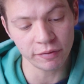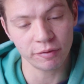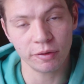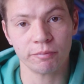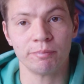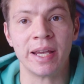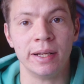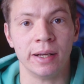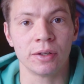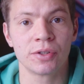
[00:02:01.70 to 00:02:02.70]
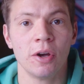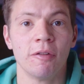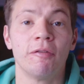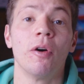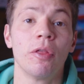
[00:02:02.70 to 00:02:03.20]
different meanings
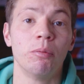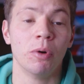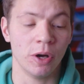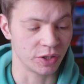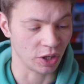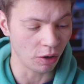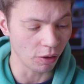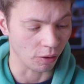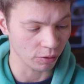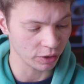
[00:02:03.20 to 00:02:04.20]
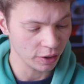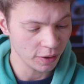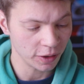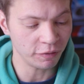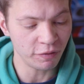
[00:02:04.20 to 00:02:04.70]
for the word hawk.
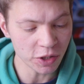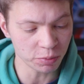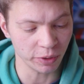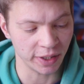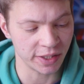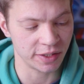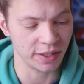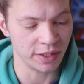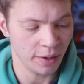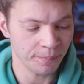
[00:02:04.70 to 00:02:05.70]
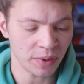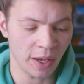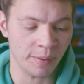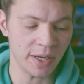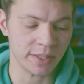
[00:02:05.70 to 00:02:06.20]
The first one listed
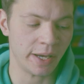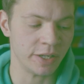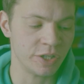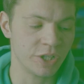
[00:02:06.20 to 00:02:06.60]
is a